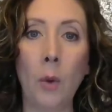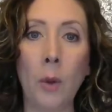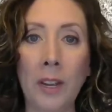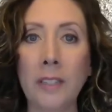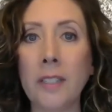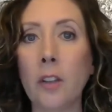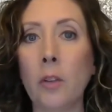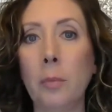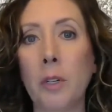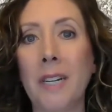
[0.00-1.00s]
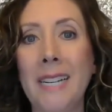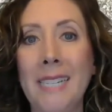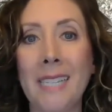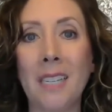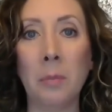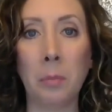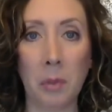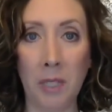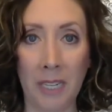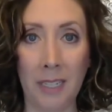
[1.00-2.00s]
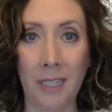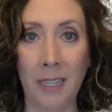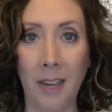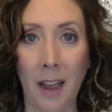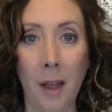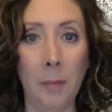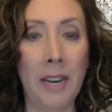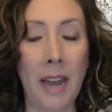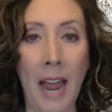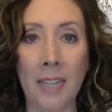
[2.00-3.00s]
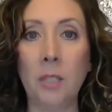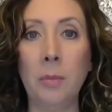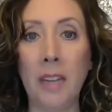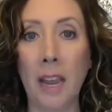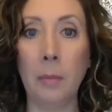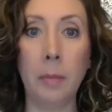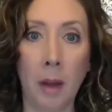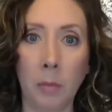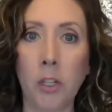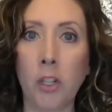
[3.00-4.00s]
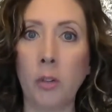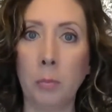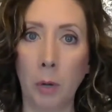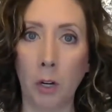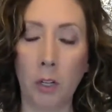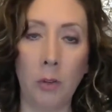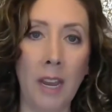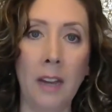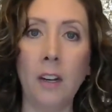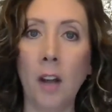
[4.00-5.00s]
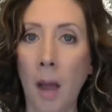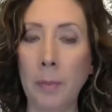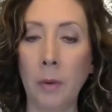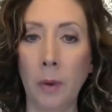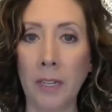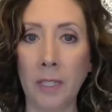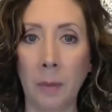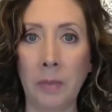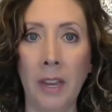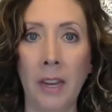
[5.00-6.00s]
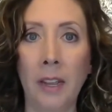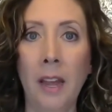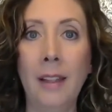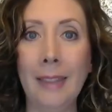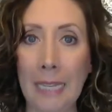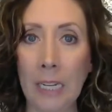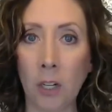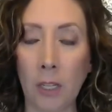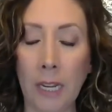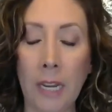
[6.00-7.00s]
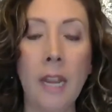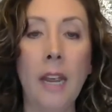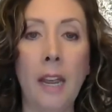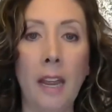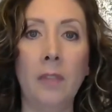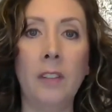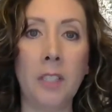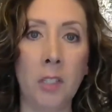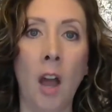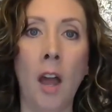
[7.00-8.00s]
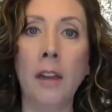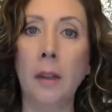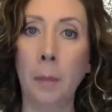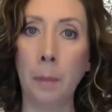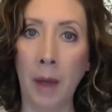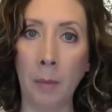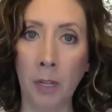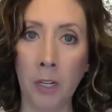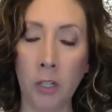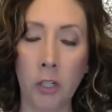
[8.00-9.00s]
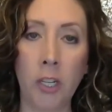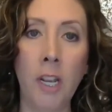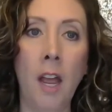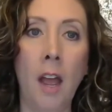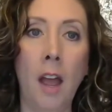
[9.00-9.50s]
We wait until the book is complete, and it has to be a published book. You can't copyright something legally if it's not published.